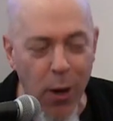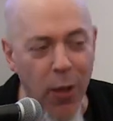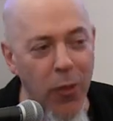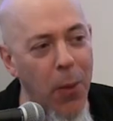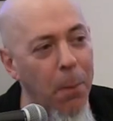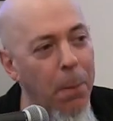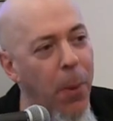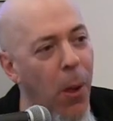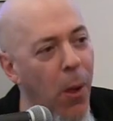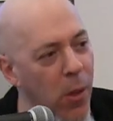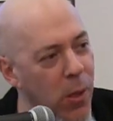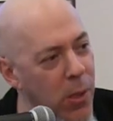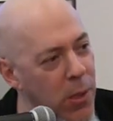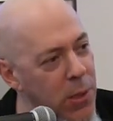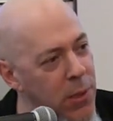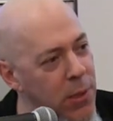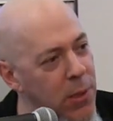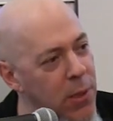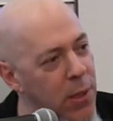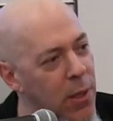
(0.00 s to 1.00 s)
on the
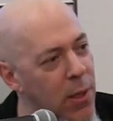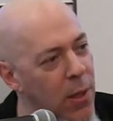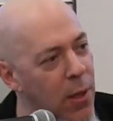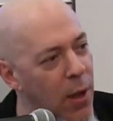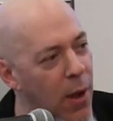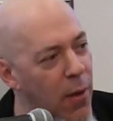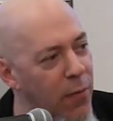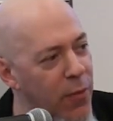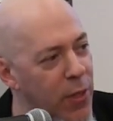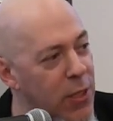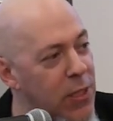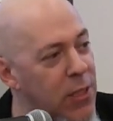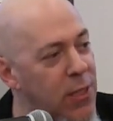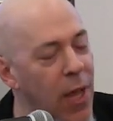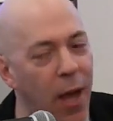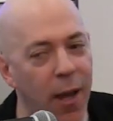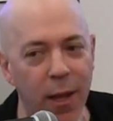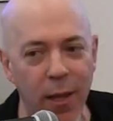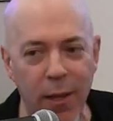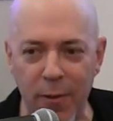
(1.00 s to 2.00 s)
pulse of the
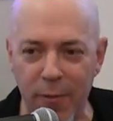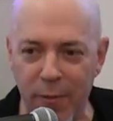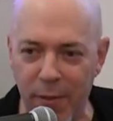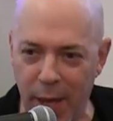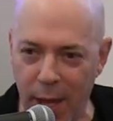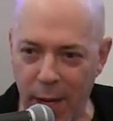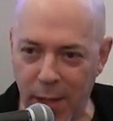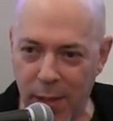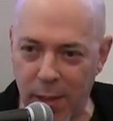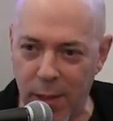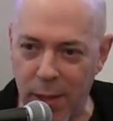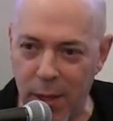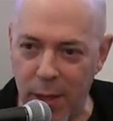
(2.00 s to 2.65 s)
sonic event.